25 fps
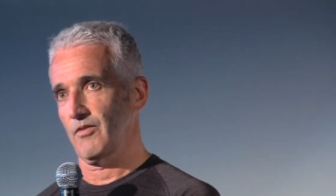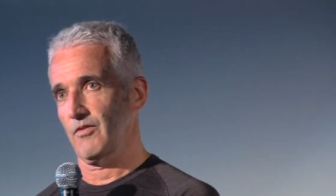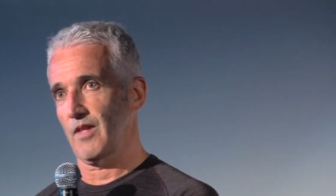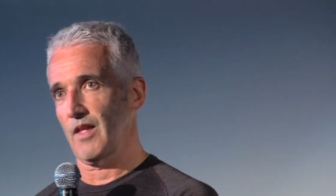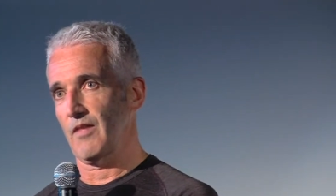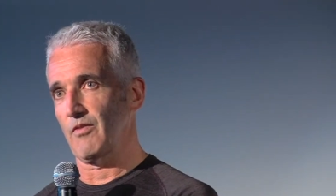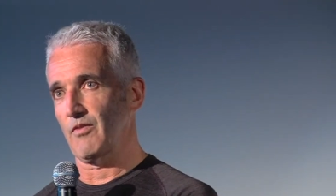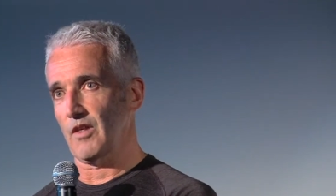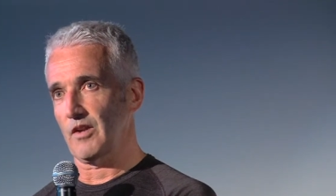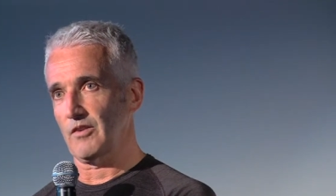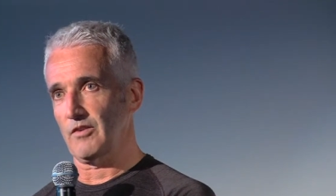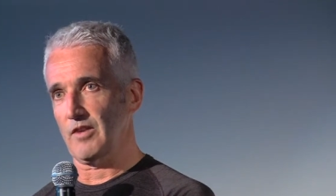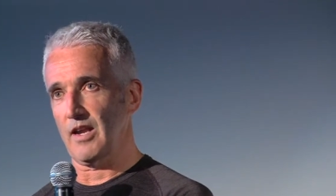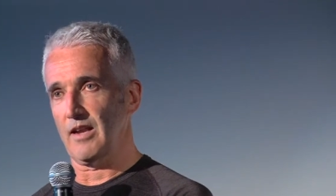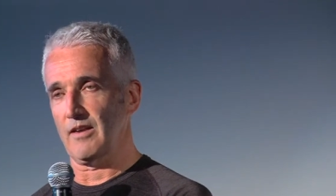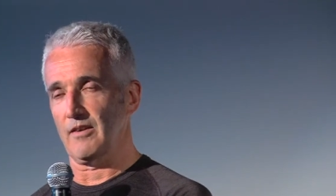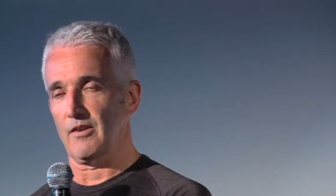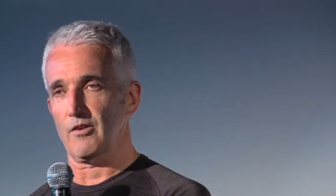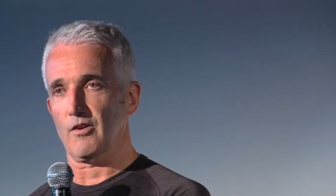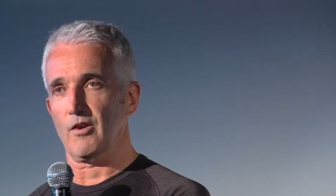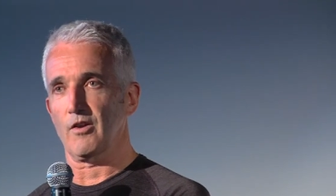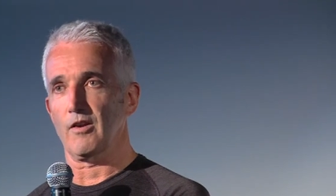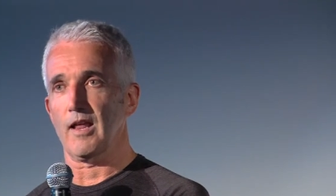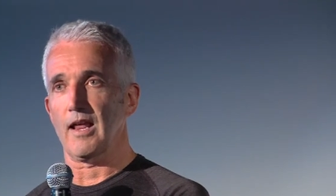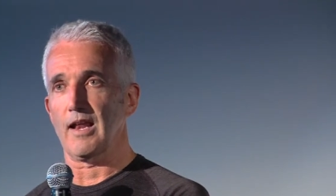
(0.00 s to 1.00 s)
than the
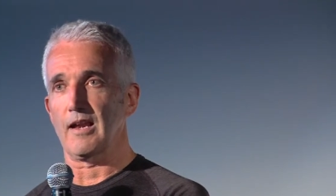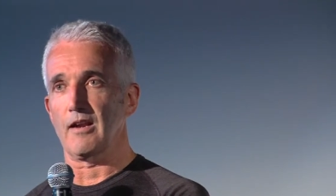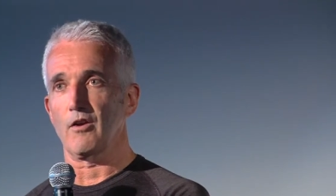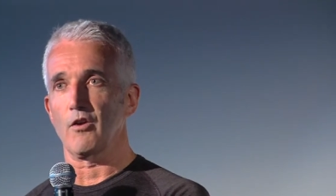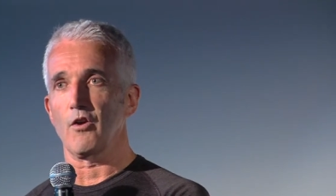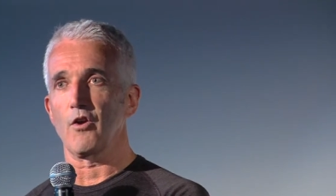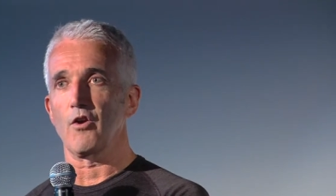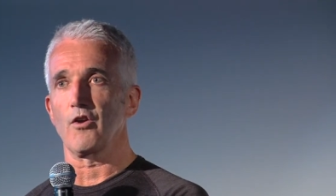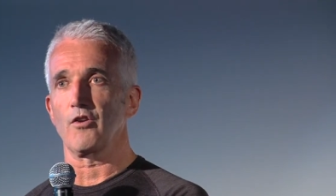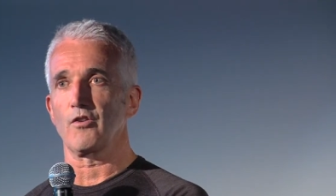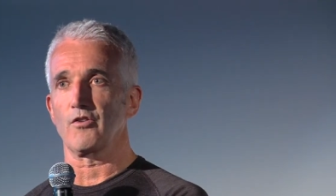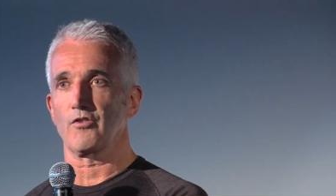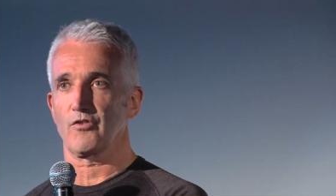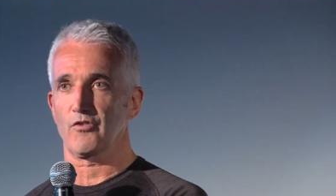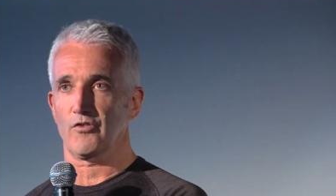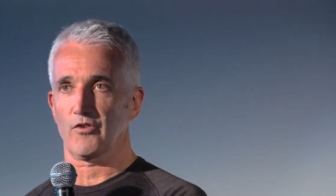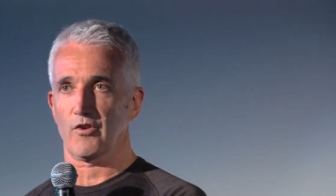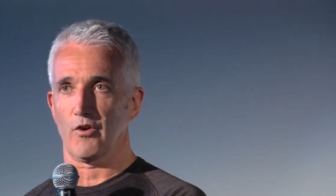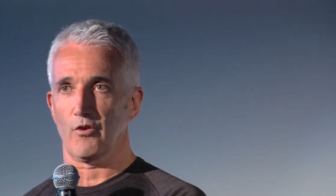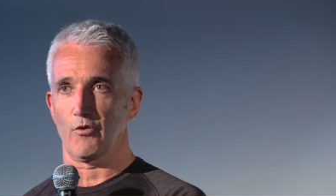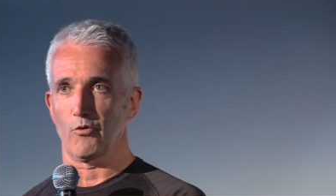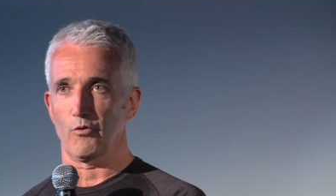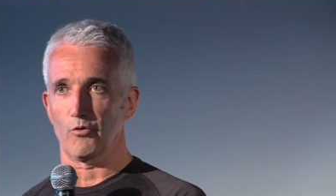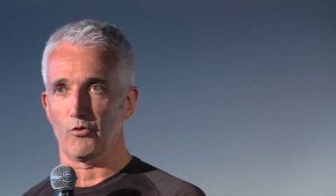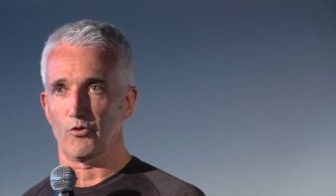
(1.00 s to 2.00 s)
technical and learned
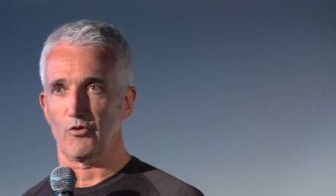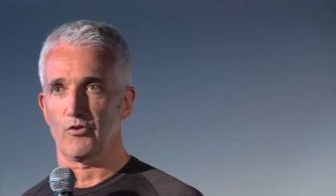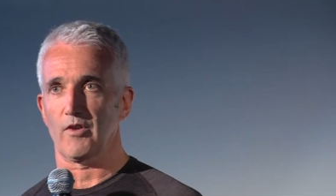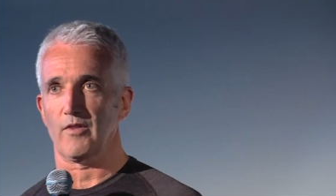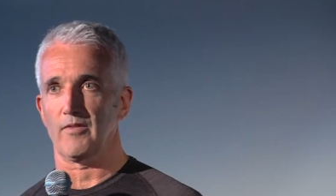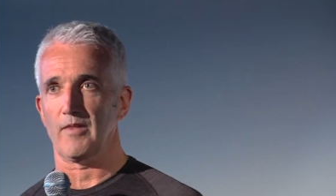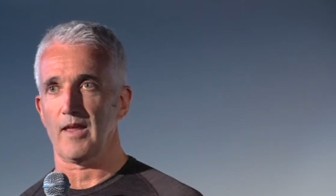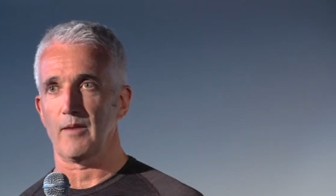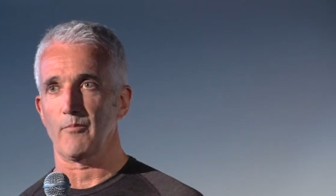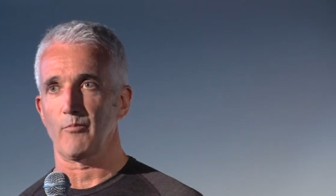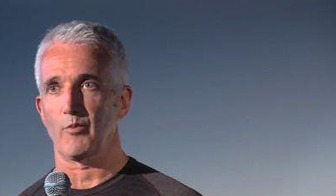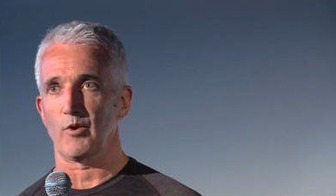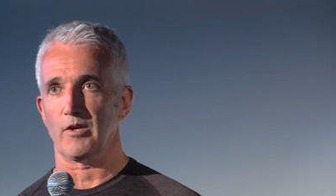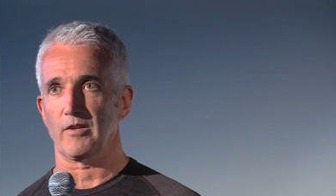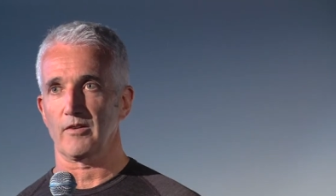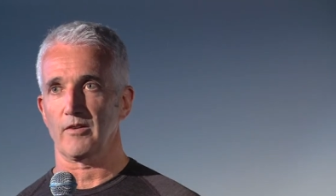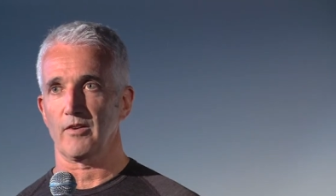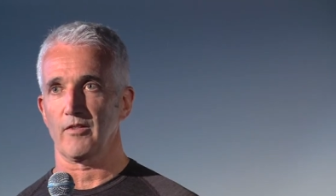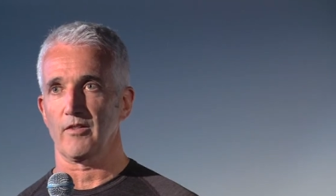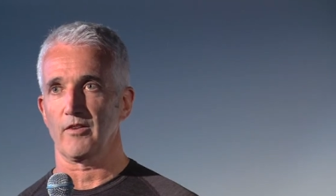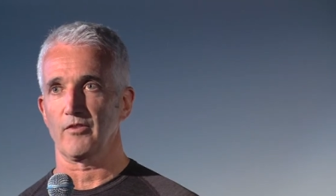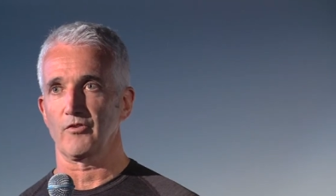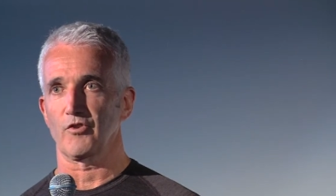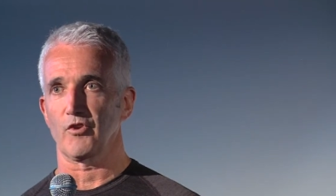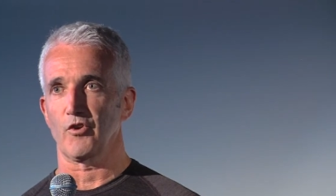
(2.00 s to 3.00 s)
skills that they bring
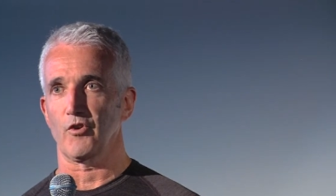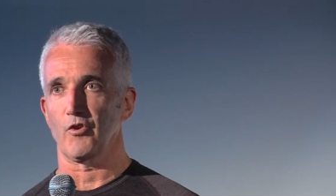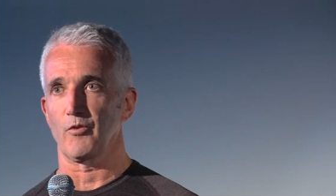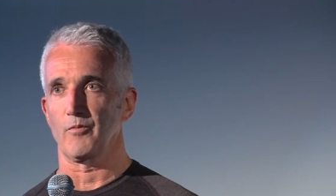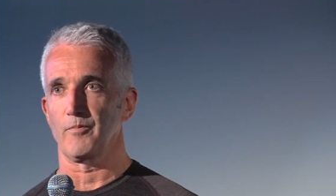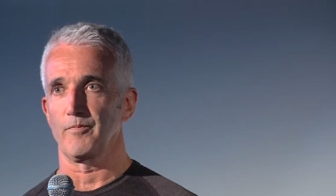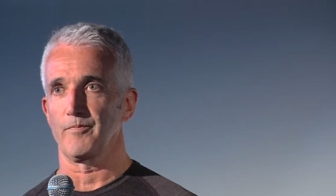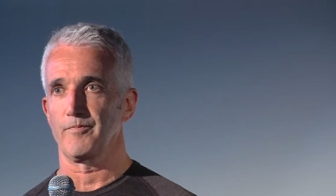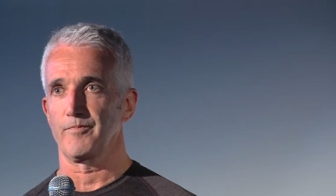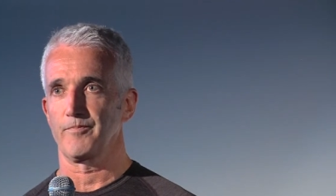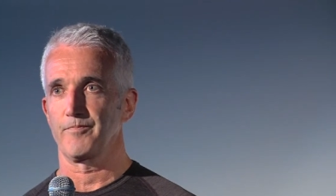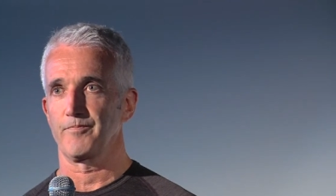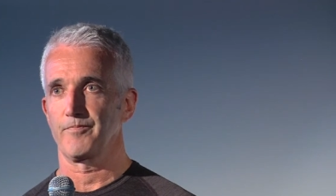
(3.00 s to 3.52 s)
to the job.